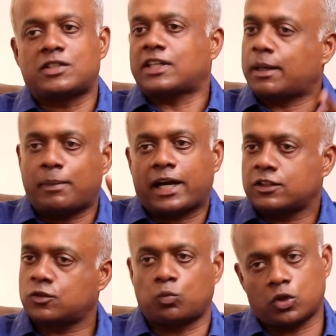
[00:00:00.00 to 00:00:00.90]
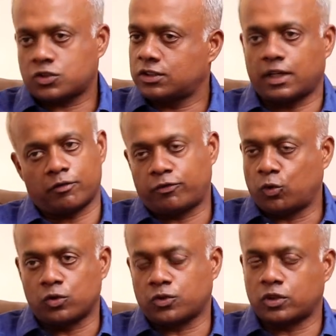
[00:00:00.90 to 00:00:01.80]
And we sat back and just watched it
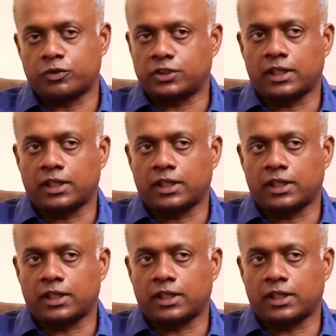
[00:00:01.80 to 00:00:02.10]
unfold, sort of